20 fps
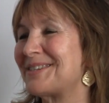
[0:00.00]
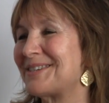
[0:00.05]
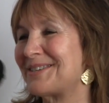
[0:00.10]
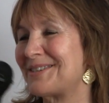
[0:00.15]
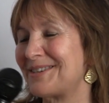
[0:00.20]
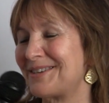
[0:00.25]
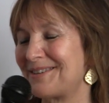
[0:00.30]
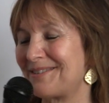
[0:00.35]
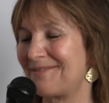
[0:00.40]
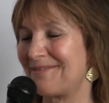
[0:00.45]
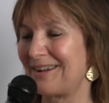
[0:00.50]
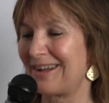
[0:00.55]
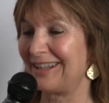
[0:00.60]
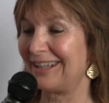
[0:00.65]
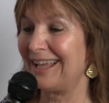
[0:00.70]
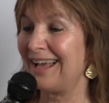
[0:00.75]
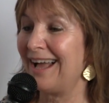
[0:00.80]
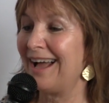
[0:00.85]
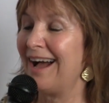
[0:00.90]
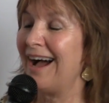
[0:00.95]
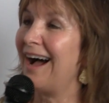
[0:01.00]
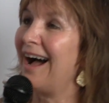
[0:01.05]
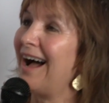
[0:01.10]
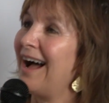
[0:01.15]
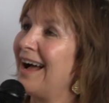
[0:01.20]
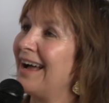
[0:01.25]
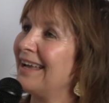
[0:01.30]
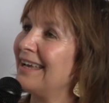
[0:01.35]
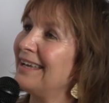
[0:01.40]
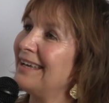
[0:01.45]
Sure. Well,
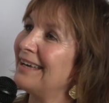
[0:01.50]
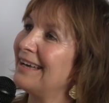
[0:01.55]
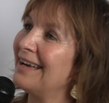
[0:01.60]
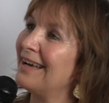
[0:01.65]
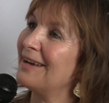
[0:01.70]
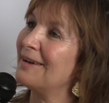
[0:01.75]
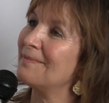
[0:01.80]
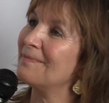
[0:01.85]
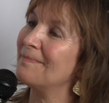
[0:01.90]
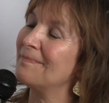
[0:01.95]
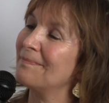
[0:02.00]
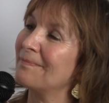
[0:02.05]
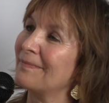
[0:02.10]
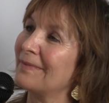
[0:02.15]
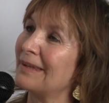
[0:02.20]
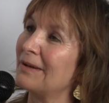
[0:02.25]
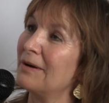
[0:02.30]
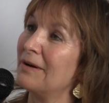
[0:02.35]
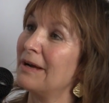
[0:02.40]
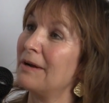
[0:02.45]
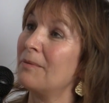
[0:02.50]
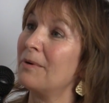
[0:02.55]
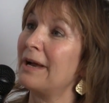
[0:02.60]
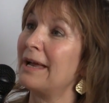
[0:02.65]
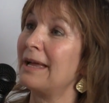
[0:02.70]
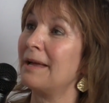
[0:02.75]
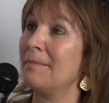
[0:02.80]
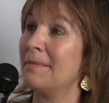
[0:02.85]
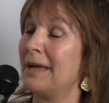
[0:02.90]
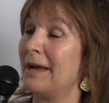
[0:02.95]
I am
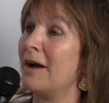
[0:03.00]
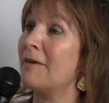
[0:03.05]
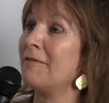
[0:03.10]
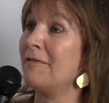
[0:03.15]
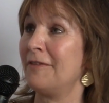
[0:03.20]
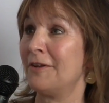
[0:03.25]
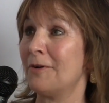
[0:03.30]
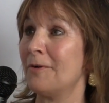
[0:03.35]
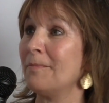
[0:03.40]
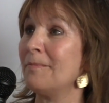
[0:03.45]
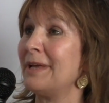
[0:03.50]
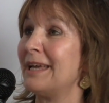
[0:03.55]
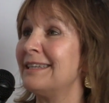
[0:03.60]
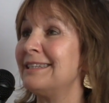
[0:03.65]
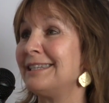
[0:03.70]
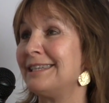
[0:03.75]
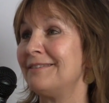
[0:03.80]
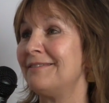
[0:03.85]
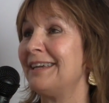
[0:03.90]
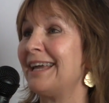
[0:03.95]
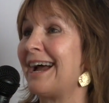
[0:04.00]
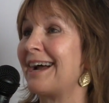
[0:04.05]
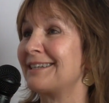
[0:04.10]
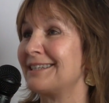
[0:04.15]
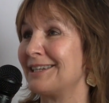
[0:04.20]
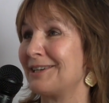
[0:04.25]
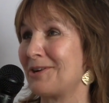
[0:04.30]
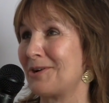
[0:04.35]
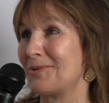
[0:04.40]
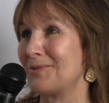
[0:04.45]
a film and TV
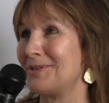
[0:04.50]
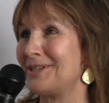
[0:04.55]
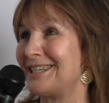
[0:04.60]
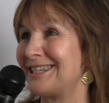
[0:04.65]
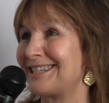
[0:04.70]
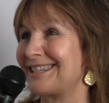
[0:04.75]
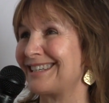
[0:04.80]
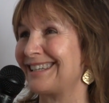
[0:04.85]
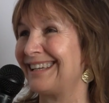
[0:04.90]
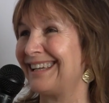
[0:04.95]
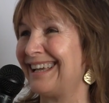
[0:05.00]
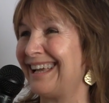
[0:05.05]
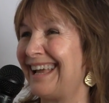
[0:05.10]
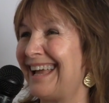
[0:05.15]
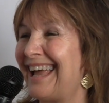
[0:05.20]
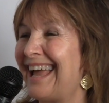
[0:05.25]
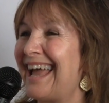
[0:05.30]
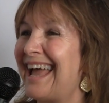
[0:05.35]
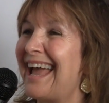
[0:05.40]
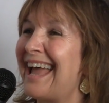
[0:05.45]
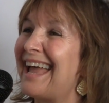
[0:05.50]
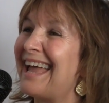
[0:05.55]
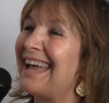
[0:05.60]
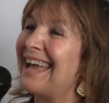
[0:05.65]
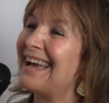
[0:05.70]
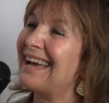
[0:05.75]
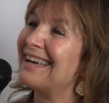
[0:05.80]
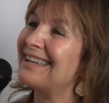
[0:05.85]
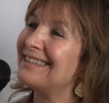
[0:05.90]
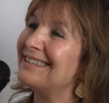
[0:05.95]
acting coach,
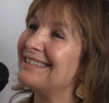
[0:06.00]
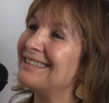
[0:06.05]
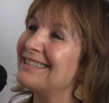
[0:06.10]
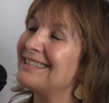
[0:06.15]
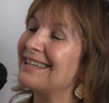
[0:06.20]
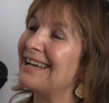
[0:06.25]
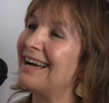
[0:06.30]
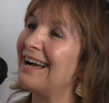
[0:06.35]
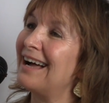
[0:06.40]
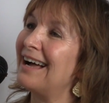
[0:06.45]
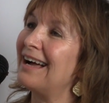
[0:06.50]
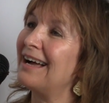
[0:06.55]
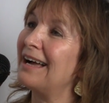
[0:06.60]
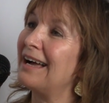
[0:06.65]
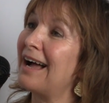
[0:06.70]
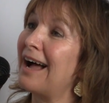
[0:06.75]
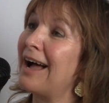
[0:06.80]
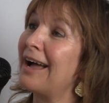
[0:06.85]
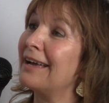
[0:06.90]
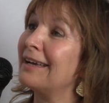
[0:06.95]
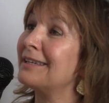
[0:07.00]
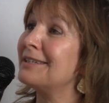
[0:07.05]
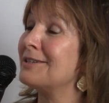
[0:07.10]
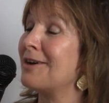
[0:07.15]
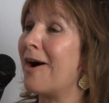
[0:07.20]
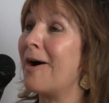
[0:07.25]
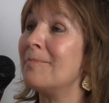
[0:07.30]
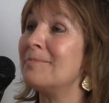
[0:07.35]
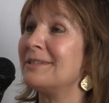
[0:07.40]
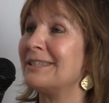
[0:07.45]
and I
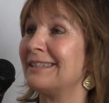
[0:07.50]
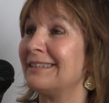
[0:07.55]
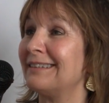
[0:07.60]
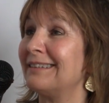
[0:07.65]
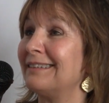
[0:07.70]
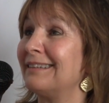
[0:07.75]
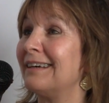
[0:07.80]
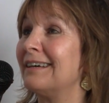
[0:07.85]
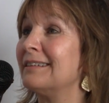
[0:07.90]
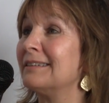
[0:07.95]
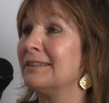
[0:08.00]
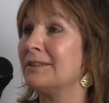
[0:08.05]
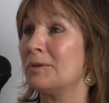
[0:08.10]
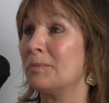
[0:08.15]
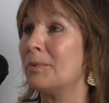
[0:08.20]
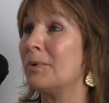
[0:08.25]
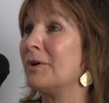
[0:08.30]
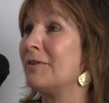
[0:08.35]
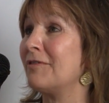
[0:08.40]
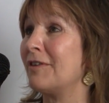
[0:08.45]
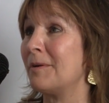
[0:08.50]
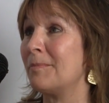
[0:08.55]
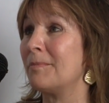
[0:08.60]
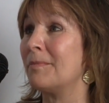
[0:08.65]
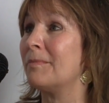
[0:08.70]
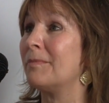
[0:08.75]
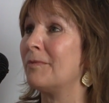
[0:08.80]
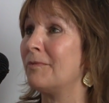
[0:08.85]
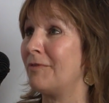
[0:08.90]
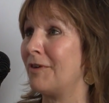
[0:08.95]
adopted a little boy
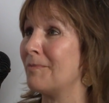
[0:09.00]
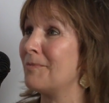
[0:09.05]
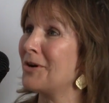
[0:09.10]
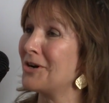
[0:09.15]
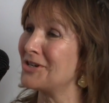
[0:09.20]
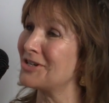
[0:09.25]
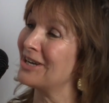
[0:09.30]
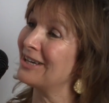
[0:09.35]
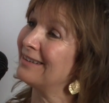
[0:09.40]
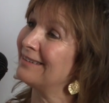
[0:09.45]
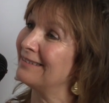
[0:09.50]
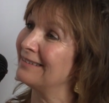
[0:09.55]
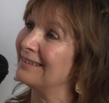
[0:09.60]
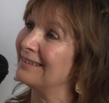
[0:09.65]
from Russia.